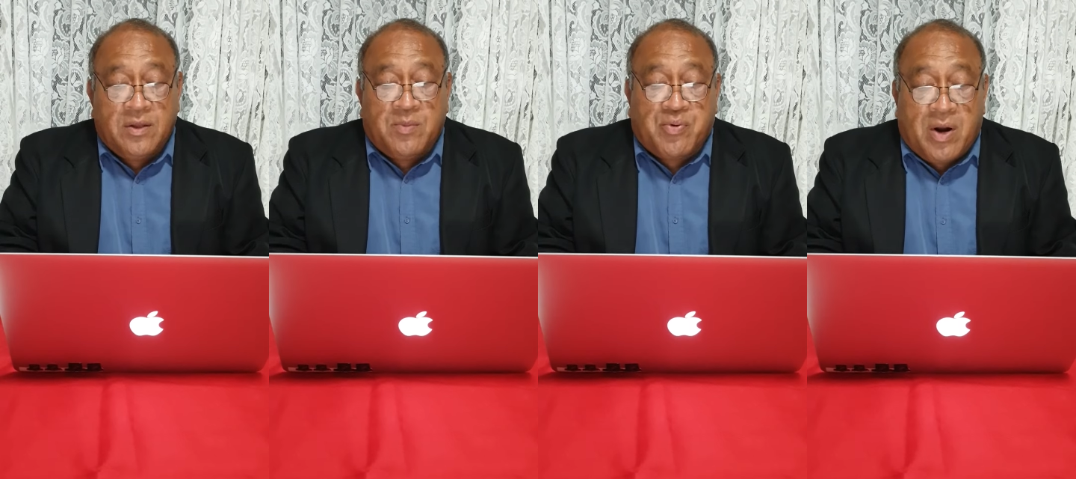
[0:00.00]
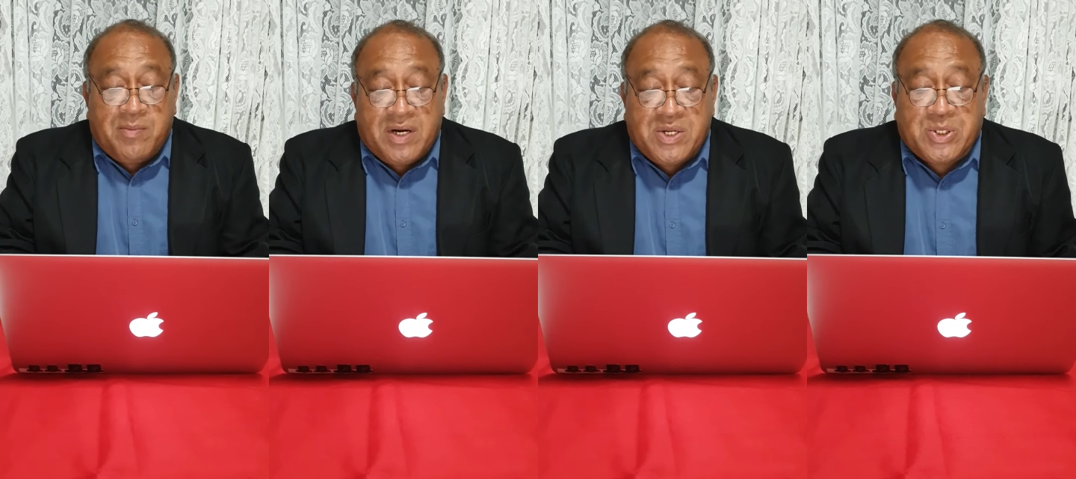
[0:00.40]
The Prime
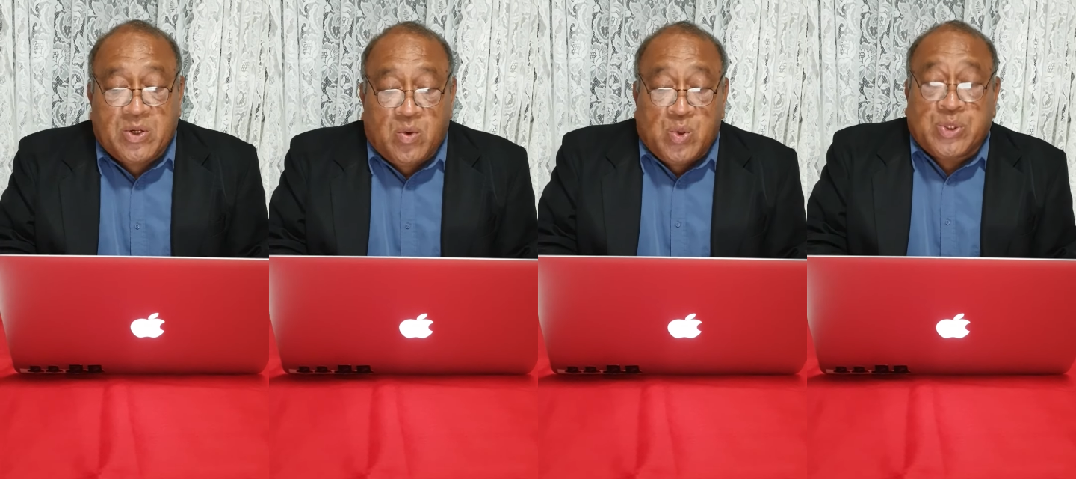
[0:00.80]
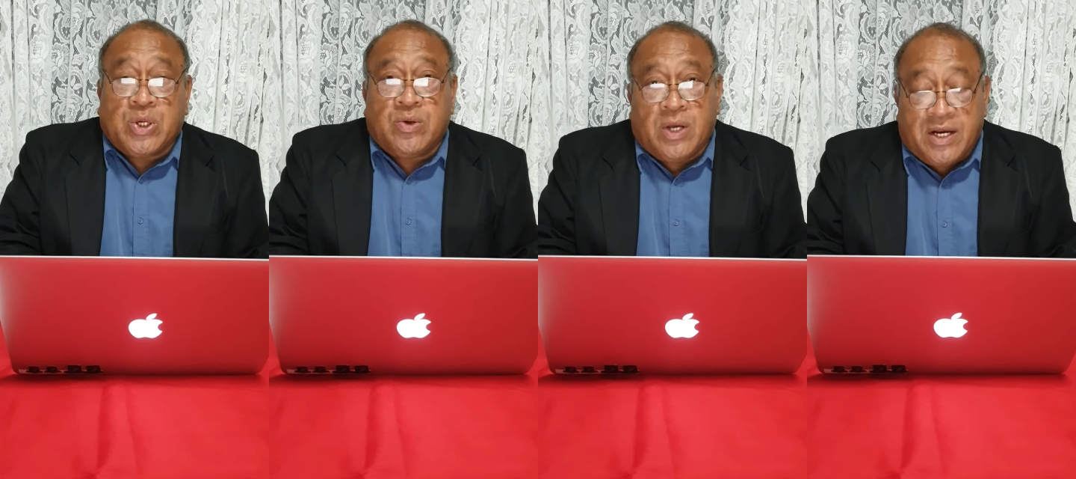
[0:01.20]
Minister
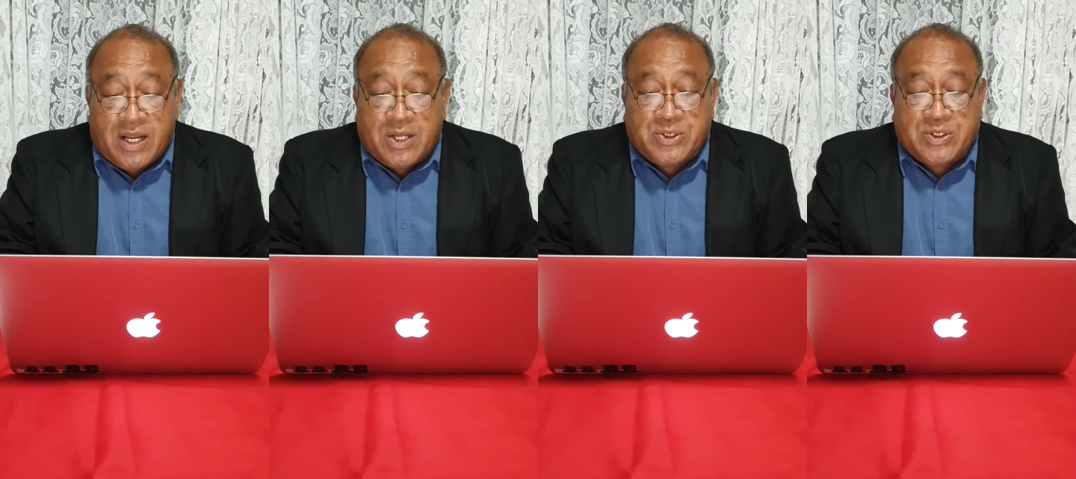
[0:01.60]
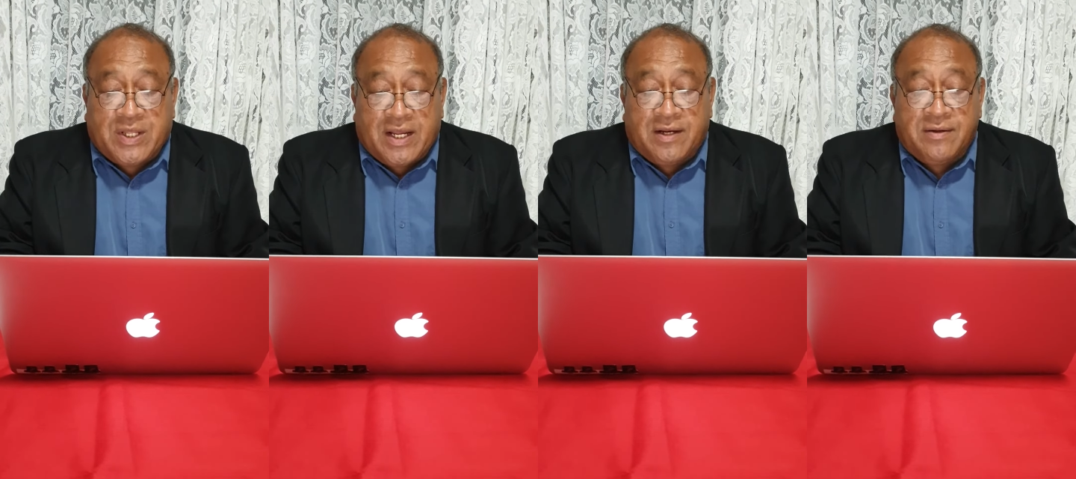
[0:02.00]
also announced
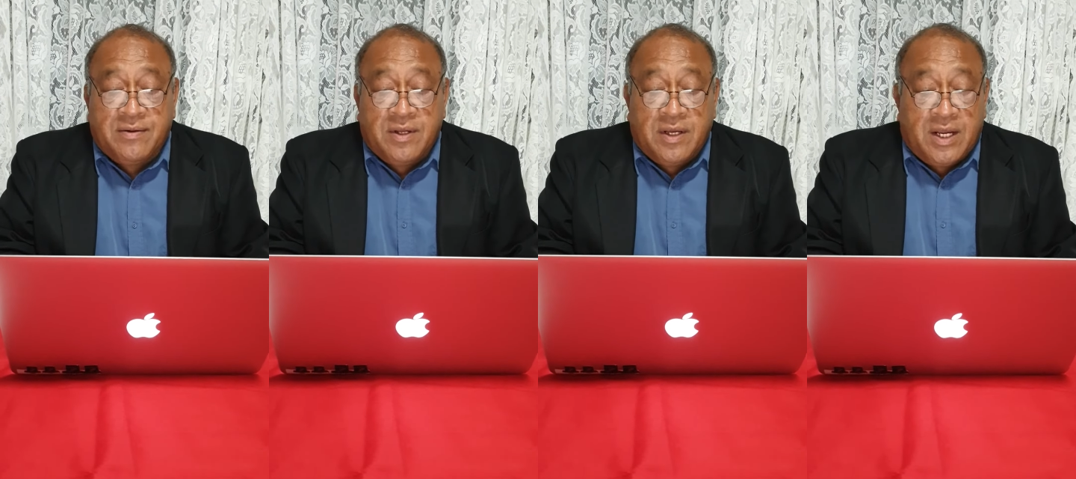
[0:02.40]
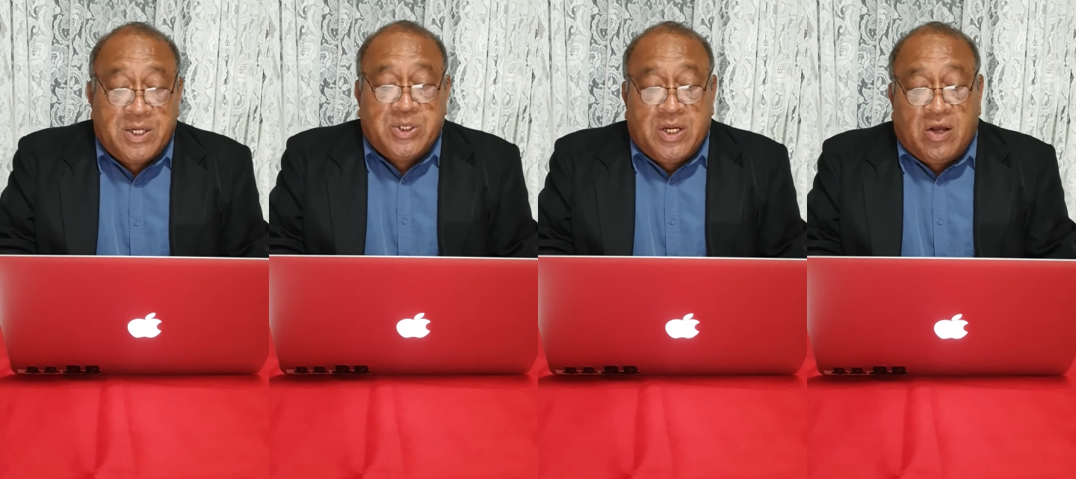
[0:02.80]
that it
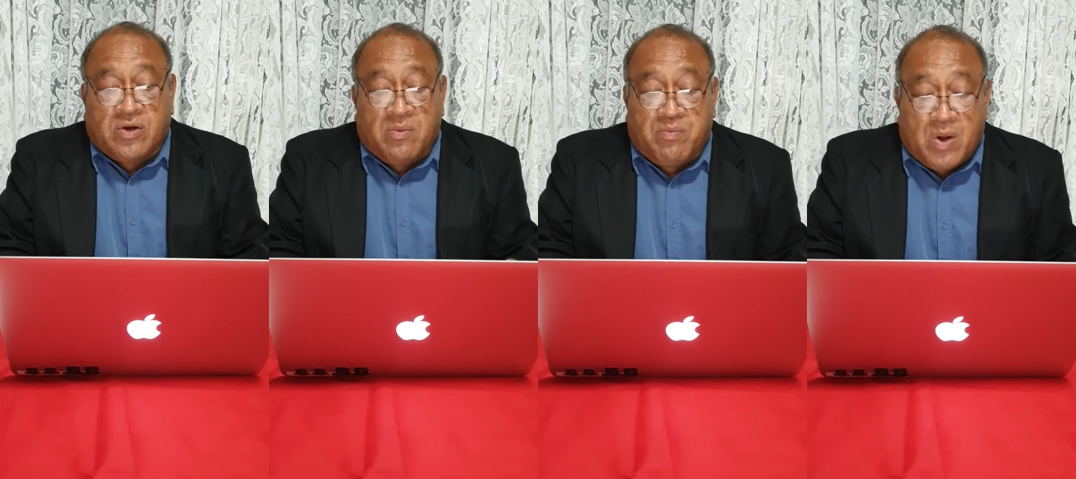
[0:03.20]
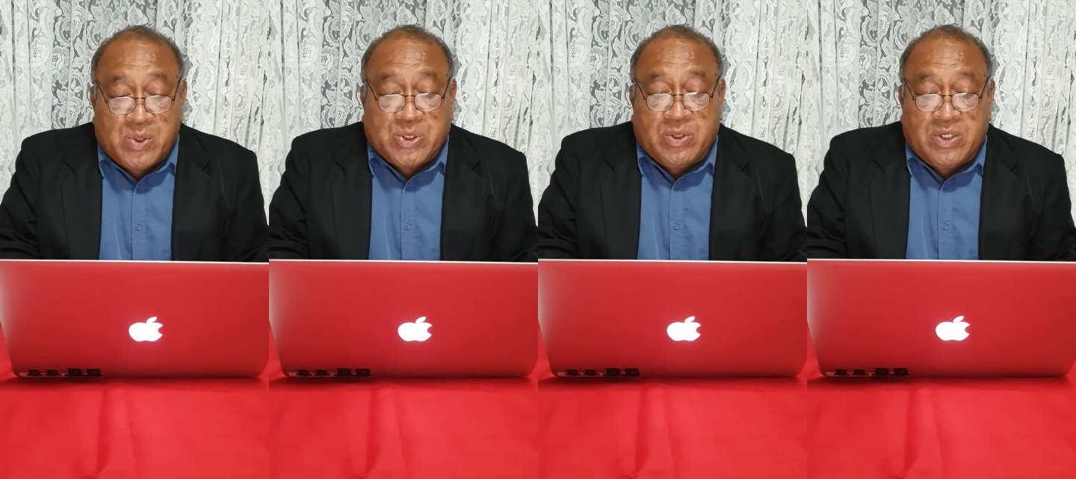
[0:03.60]
is now
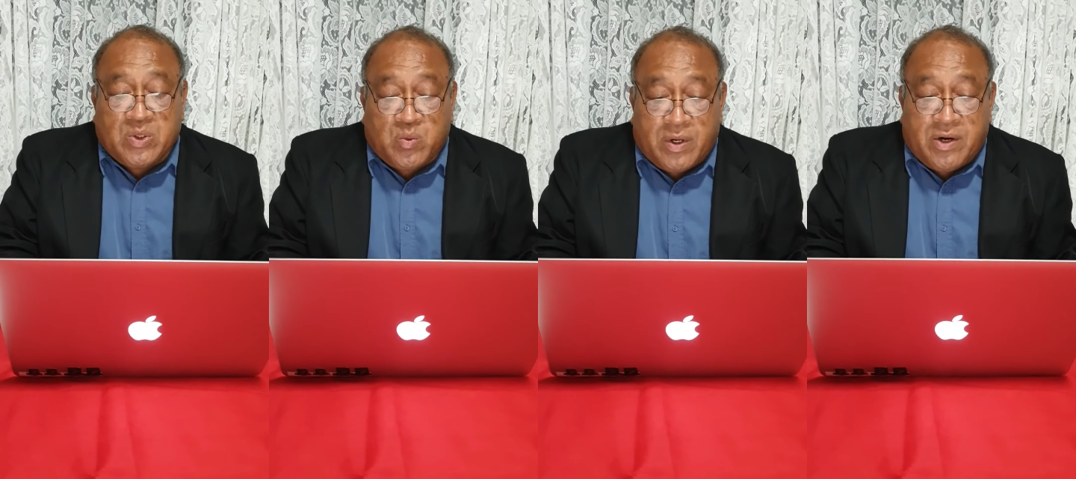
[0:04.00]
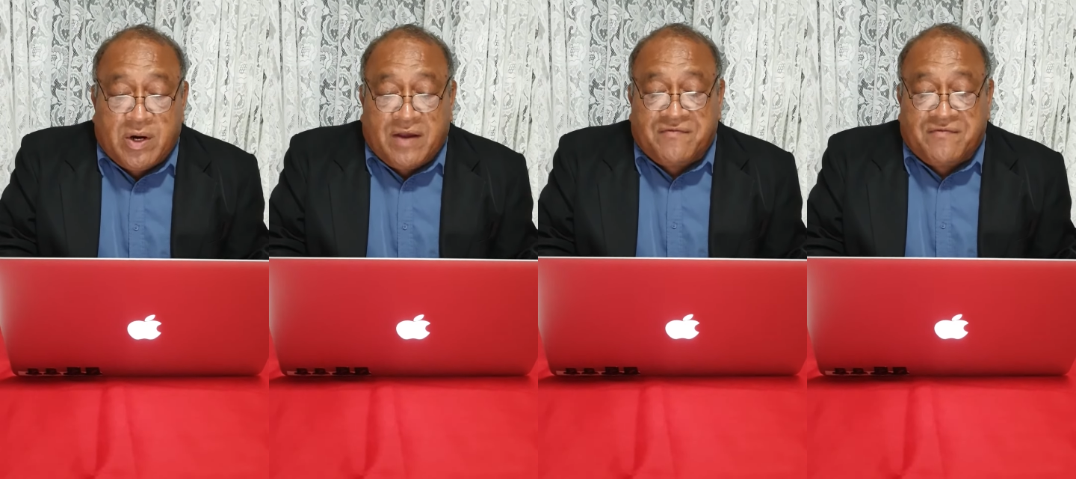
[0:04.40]
compulsory to wear a